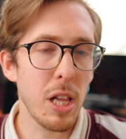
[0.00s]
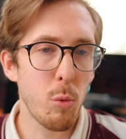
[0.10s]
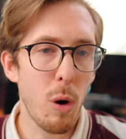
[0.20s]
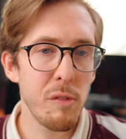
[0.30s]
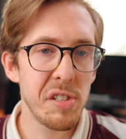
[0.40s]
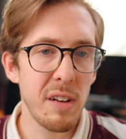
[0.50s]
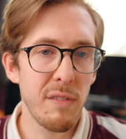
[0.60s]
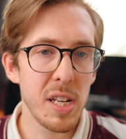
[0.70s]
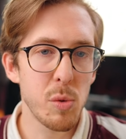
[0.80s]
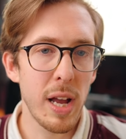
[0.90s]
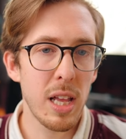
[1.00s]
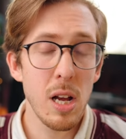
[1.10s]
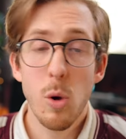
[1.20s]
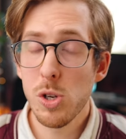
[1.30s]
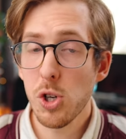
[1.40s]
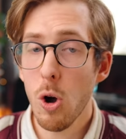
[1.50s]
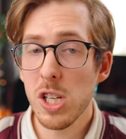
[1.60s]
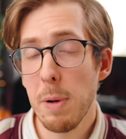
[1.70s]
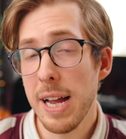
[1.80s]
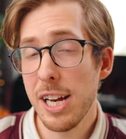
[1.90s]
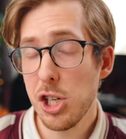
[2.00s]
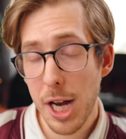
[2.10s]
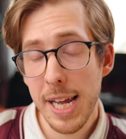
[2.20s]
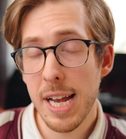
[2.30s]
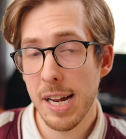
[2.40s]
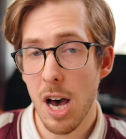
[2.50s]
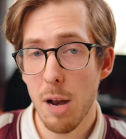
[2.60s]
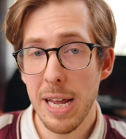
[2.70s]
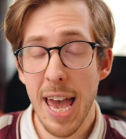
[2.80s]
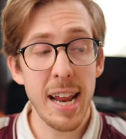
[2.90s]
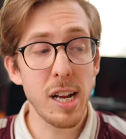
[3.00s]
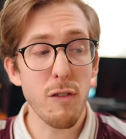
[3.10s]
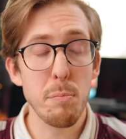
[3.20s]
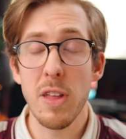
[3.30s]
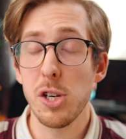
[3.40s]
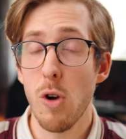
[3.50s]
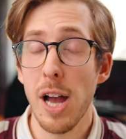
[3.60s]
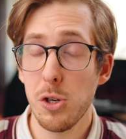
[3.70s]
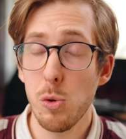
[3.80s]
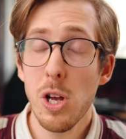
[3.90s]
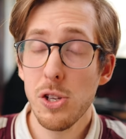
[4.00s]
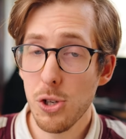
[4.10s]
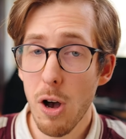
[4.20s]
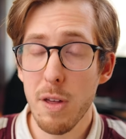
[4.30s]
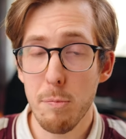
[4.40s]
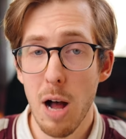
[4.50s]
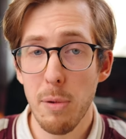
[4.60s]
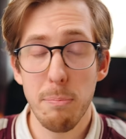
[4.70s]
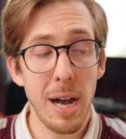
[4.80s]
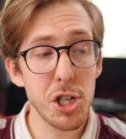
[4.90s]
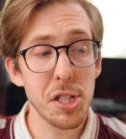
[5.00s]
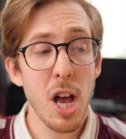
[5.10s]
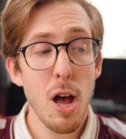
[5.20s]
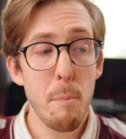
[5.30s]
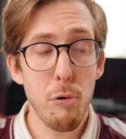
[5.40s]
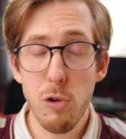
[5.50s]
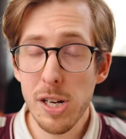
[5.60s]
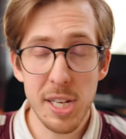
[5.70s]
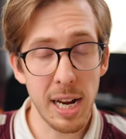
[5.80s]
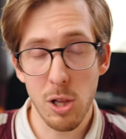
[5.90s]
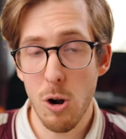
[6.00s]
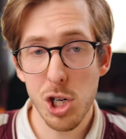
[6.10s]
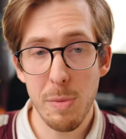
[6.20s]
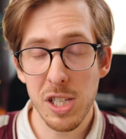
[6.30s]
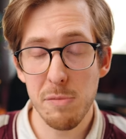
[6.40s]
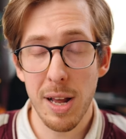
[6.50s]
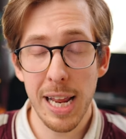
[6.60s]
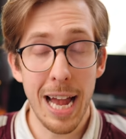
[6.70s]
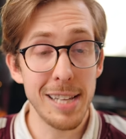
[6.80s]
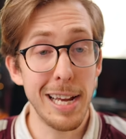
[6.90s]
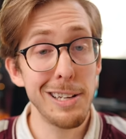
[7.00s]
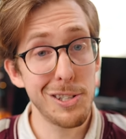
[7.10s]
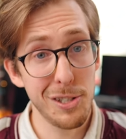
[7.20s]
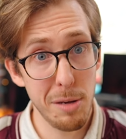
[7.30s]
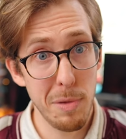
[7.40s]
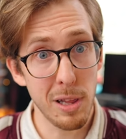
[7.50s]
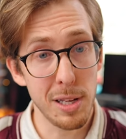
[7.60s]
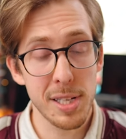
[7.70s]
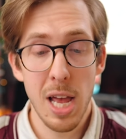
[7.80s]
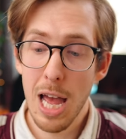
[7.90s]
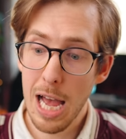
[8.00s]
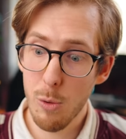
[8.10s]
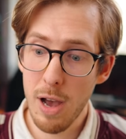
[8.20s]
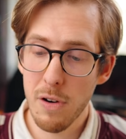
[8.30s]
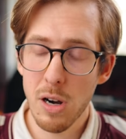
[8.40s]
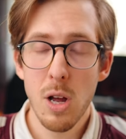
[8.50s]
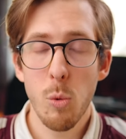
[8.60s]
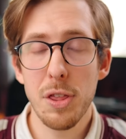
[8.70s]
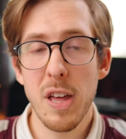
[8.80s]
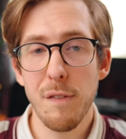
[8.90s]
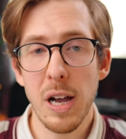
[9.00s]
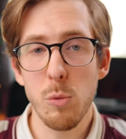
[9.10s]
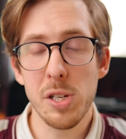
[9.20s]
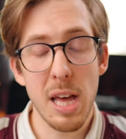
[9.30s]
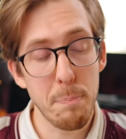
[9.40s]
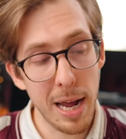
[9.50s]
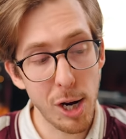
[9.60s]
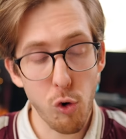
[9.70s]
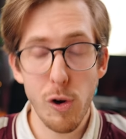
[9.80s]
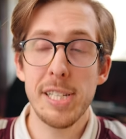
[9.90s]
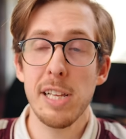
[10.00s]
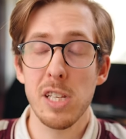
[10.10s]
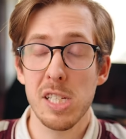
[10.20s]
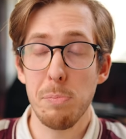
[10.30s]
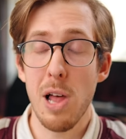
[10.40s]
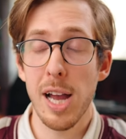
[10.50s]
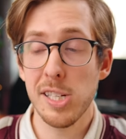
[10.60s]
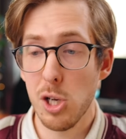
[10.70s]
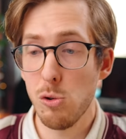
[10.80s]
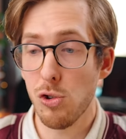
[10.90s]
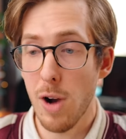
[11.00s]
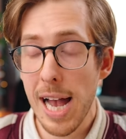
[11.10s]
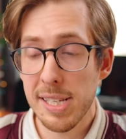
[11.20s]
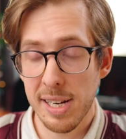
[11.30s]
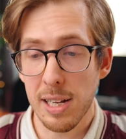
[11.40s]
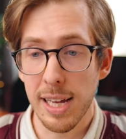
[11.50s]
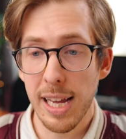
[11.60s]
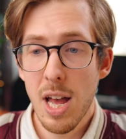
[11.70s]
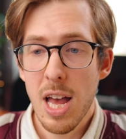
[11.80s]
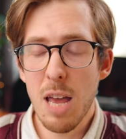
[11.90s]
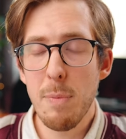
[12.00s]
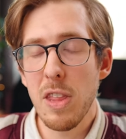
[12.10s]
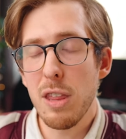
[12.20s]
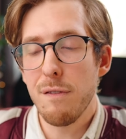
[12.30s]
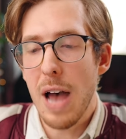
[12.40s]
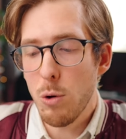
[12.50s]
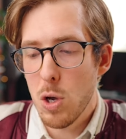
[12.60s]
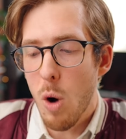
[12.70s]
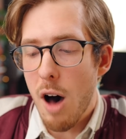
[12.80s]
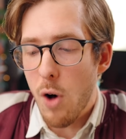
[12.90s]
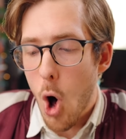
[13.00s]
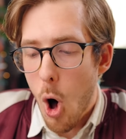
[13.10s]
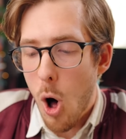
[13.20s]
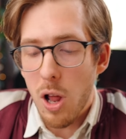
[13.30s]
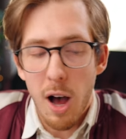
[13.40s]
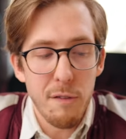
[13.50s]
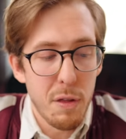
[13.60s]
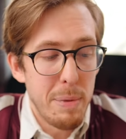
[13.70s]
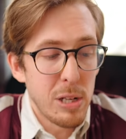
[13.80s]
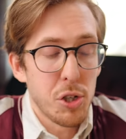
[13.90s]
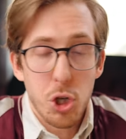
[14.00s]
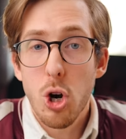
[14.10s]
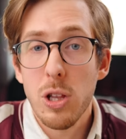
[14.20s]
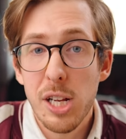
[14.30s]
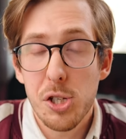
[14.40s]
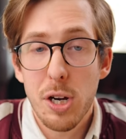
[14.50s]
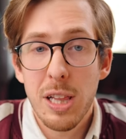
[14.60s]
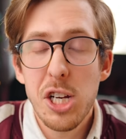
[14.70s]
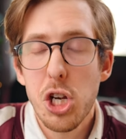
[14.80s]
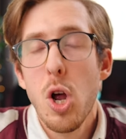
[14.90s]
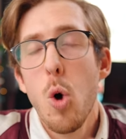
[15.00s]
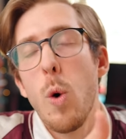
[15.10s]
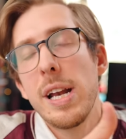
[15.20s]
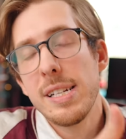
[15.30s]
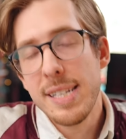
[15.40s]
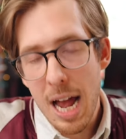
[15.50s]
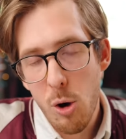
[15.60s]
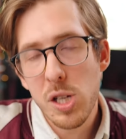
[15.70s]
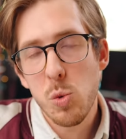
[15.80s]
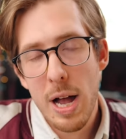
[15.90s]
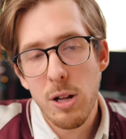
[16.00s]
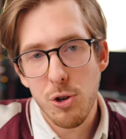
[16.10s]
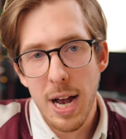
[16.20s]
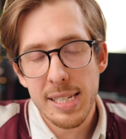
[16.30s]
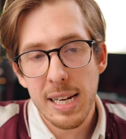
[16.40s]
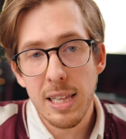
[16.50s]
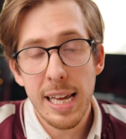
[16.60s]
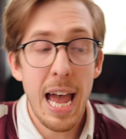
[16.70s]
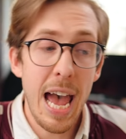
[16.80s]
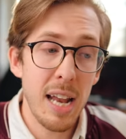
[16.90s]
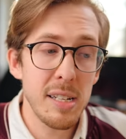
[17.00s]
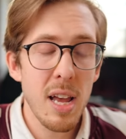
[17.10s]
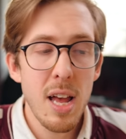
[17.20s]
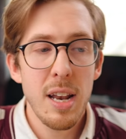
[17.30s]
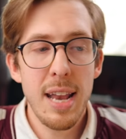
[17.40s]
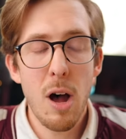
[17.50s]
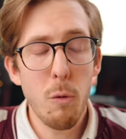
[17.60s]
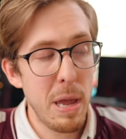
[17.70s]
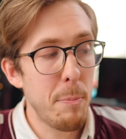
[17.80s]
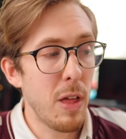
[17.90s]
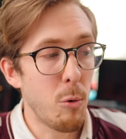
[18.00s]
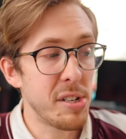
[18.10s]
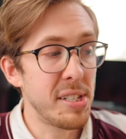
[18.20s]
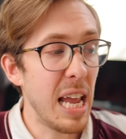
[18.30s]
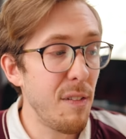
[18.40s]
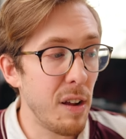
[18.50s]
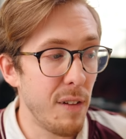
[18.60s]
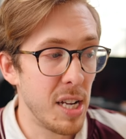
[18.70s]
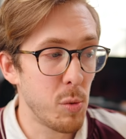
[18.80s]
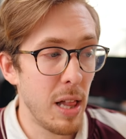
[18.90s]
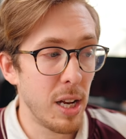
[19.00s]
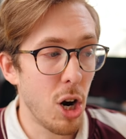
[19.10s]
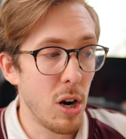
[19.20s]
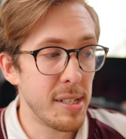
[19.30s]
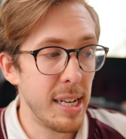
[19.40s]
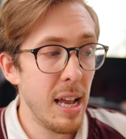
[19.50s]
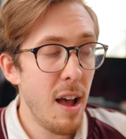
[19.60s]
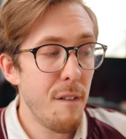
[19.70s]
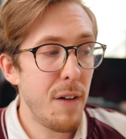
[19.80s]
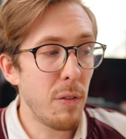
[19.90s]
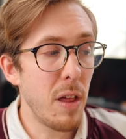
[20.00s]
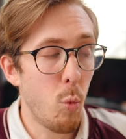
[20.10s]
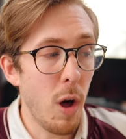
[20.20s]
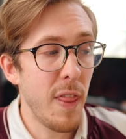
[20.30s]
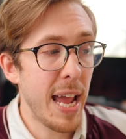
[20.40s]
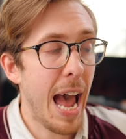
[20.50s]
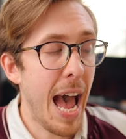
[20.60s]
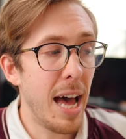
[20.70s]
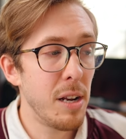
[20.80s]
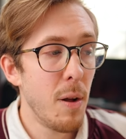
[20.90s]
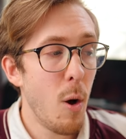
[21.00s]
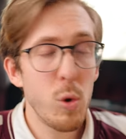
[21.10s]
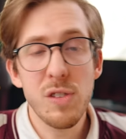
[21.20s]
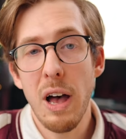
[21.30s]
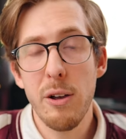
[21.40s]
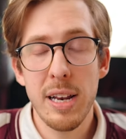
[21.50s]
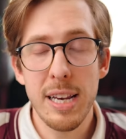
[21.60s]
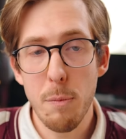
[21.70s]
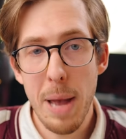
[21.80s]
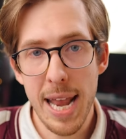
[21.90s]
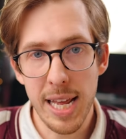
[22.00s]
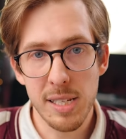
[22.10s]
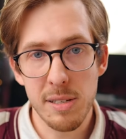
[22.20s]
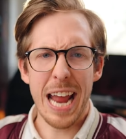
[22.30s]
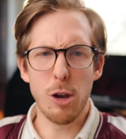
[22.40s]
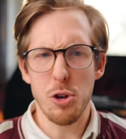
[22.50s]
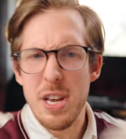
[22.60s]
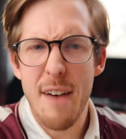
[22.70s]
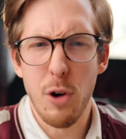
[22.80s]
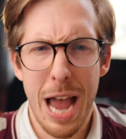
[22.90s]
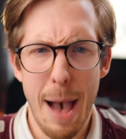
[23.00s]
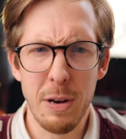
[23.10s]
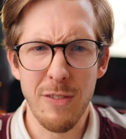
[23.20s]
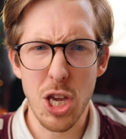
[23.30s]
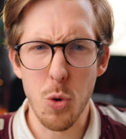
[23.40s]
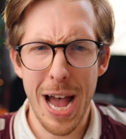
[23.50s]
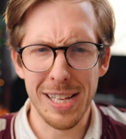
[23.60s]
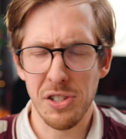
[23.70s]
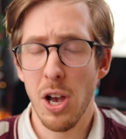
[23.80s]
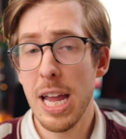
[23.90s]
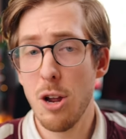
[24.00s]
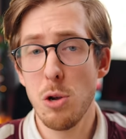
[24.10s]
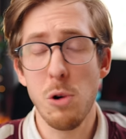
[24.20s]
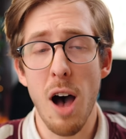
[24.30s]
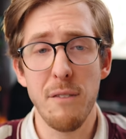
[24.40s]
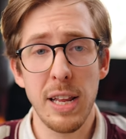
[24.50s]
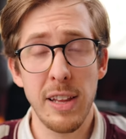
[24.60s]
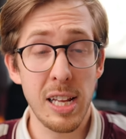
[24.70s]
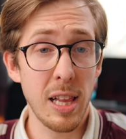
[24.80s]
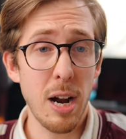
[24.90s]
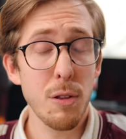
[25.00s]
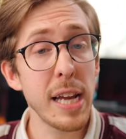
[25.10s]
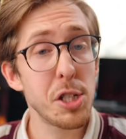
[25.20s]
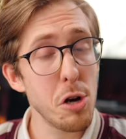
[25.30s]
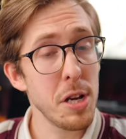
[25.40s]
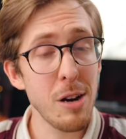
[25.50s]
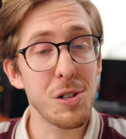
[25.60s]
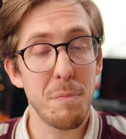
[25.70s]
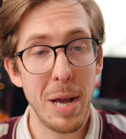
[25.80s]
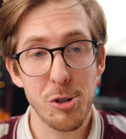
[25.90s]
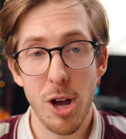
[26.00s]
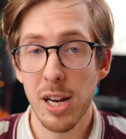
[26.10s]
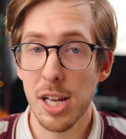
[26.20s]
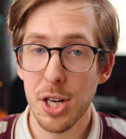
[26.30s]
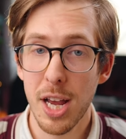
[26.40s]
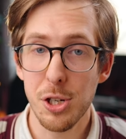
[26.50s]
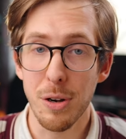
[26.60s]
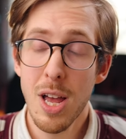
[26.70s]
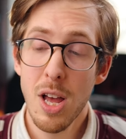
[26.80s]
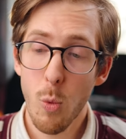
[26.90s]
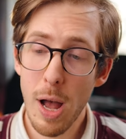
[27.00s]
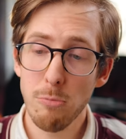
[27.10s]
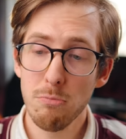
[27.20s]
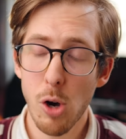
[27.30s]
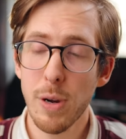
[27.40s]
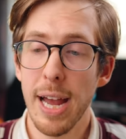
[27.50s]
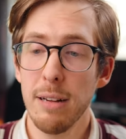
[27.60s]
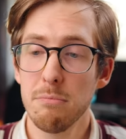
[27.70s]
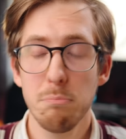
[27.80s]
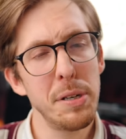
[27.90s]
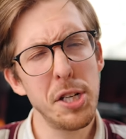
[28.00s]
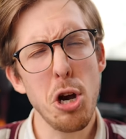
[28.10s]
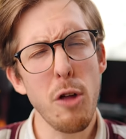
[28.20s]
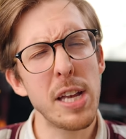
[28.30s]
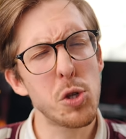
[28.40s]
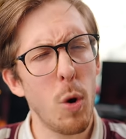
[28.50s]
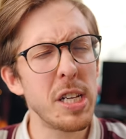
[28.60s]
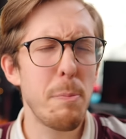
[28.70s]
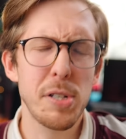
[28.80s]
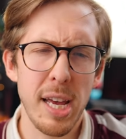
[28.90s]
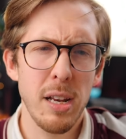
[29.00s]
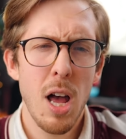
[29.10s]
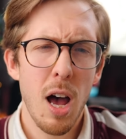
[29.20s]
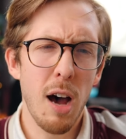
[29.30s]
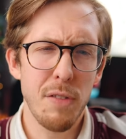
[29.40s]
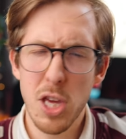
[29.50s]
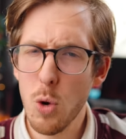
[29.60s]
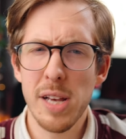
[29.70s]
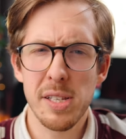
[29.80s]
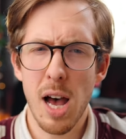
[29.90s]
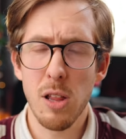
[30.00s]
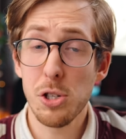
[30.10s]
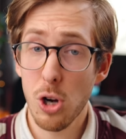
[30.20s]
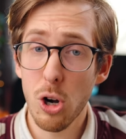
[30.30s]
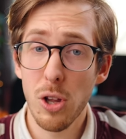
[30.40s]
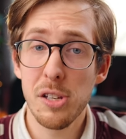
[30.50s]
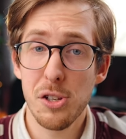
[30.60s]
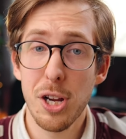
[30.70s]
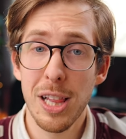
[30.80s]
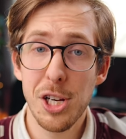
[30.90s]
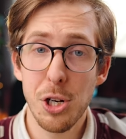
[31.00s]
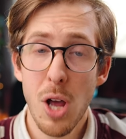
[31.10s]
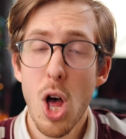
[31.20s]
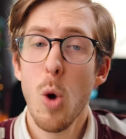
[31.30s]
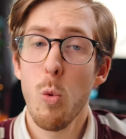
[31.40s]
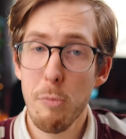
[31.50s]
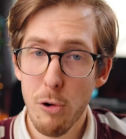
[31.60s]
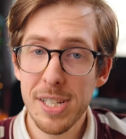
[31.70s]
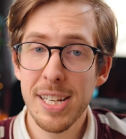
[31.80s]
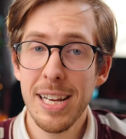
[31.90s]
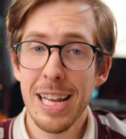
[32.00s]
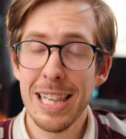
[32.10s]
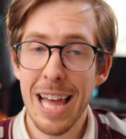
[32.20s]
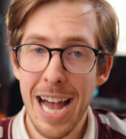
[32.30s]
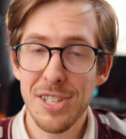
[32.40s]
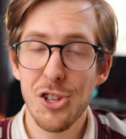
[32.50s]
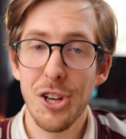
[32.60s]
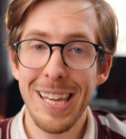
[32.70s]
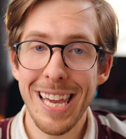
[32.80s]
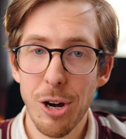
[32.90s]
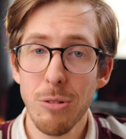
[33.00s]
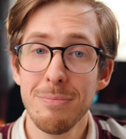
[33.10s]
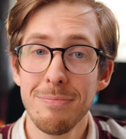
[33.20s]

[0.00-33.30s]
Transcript: like what we've seen in Venezuela, was caused by a shaky economy and a government that tried to solve the problem by just printing large amounts of money as a stimulus. However, what they found was that by increasing the supply so drastically, it meant that the value of all of the bills currently in circulation went down as well drastically. And now people that were saving Venezuelan currency found that what they had was valued at near pennies. That could never happen in the US. Yes, I hear you confidently declare, thanks to your years of patriotic education. Well, okay, but did you know that 20% of the US dollars currently in circulation were printed last year?